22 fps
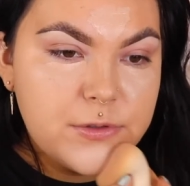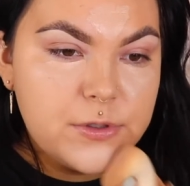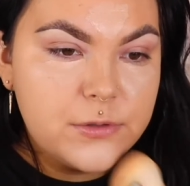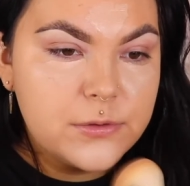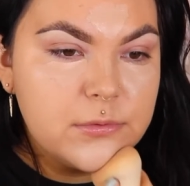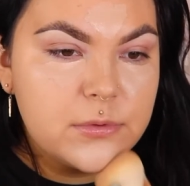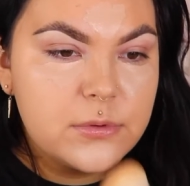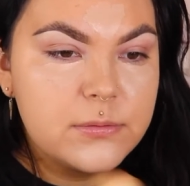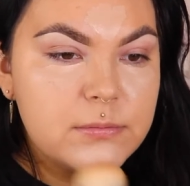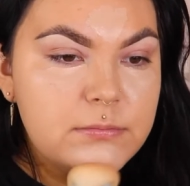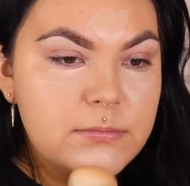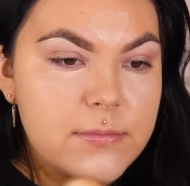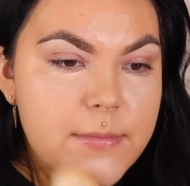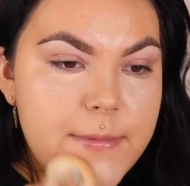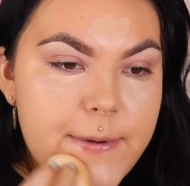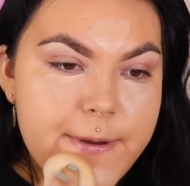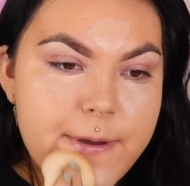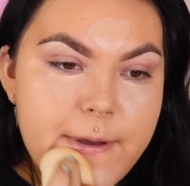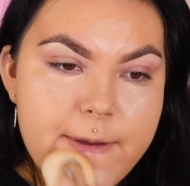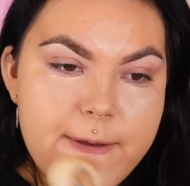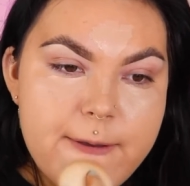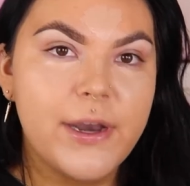Ooh,
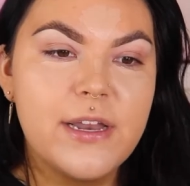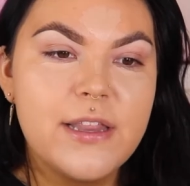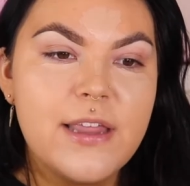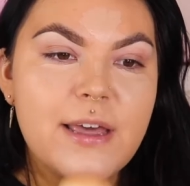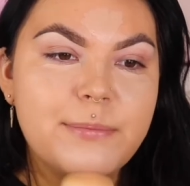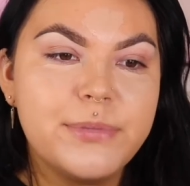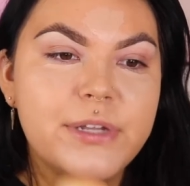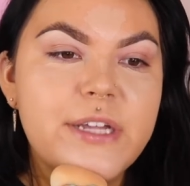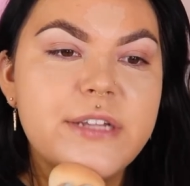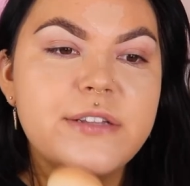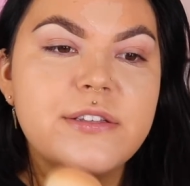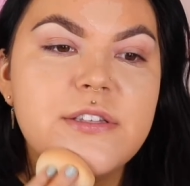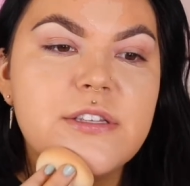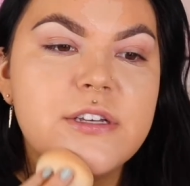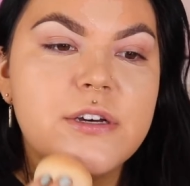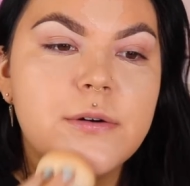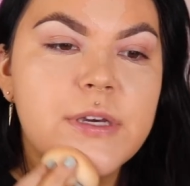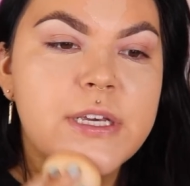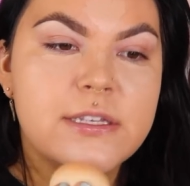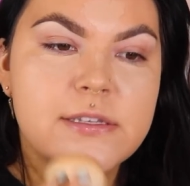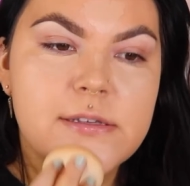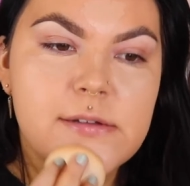why did that blend
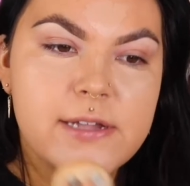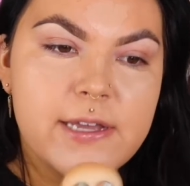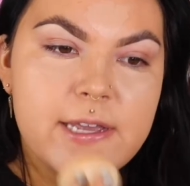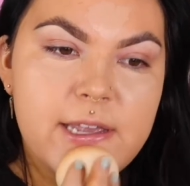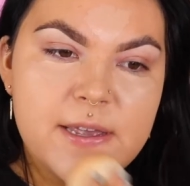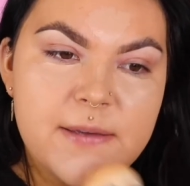so easily?